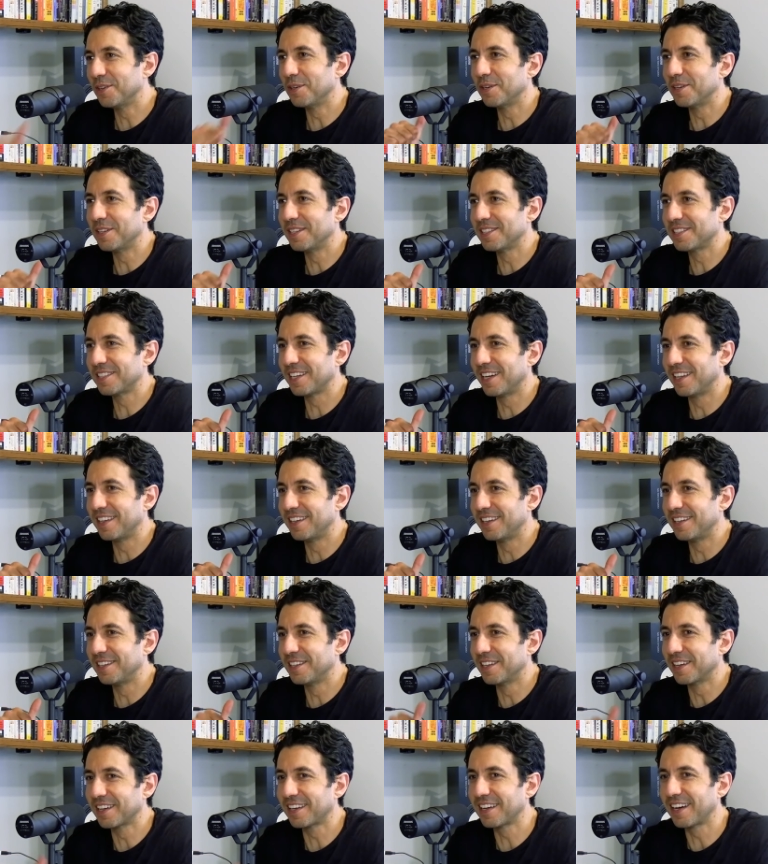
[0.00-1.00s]
go to the cellar,
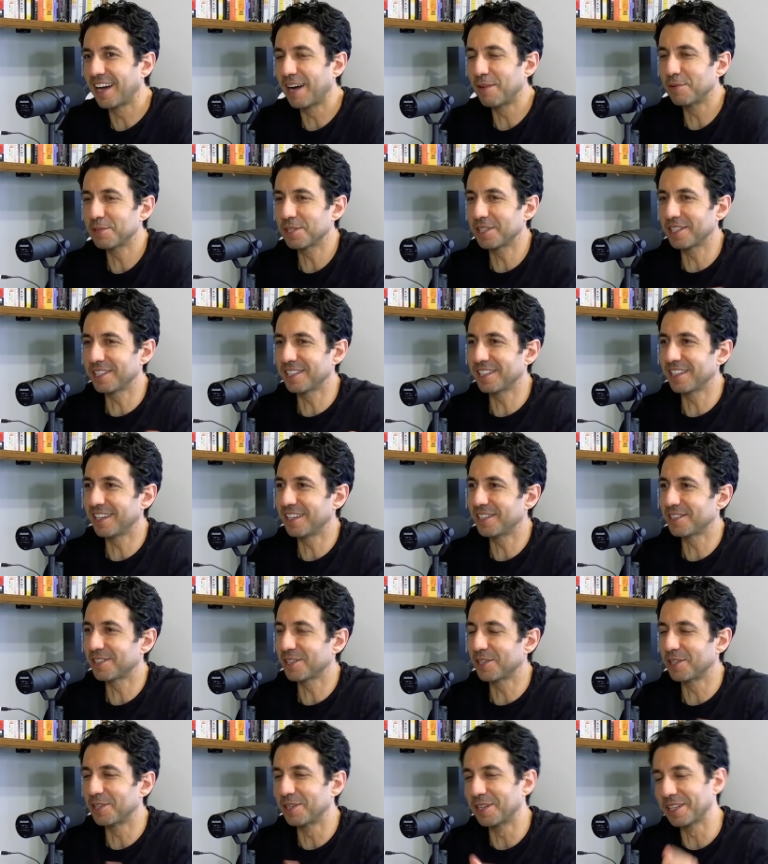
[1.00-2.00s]
you're like, I was on the Tonight
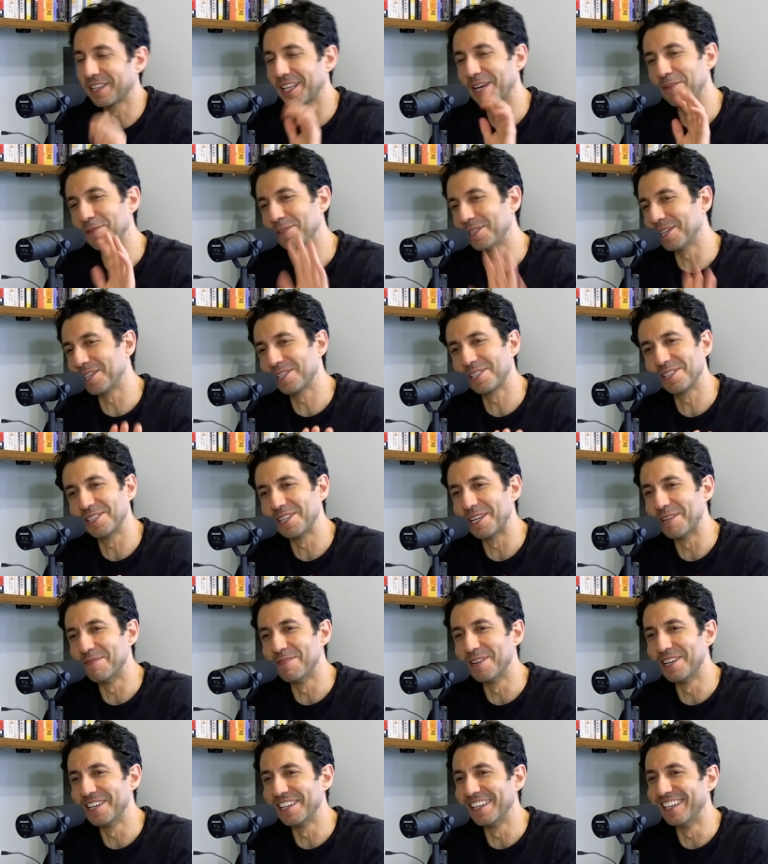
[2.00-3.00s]
Show. You're like, that was yesterday,
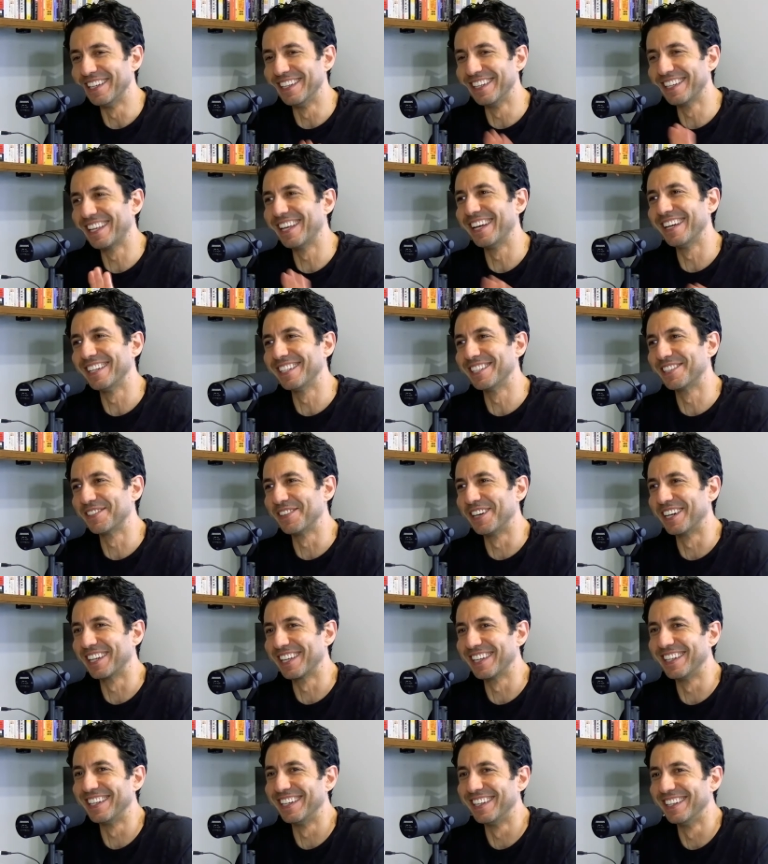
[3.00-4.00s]
buddy. You can't just
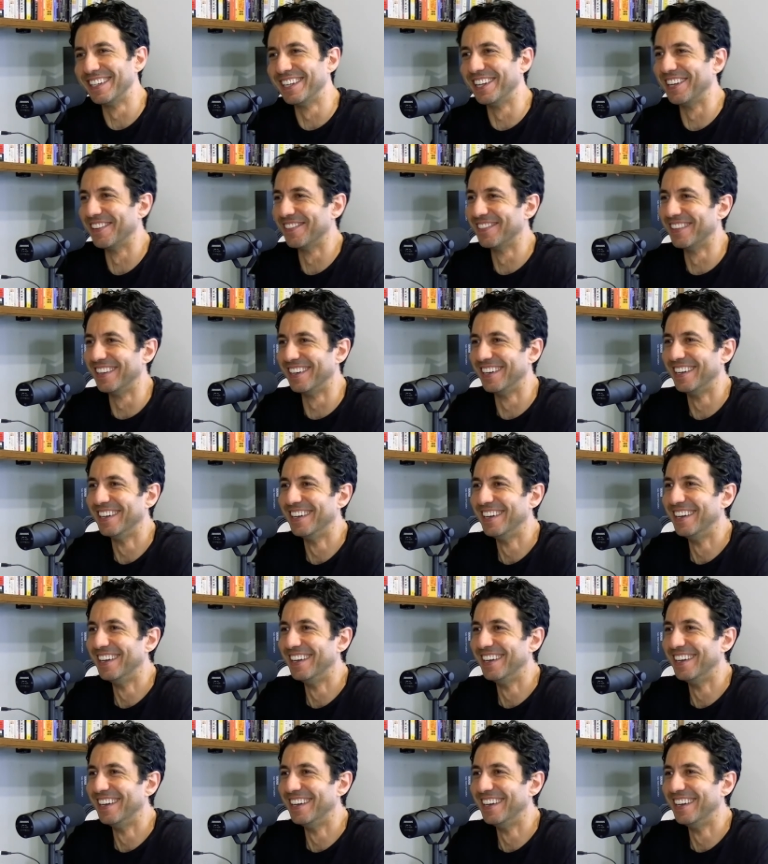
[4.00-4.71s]
walk in here anymore.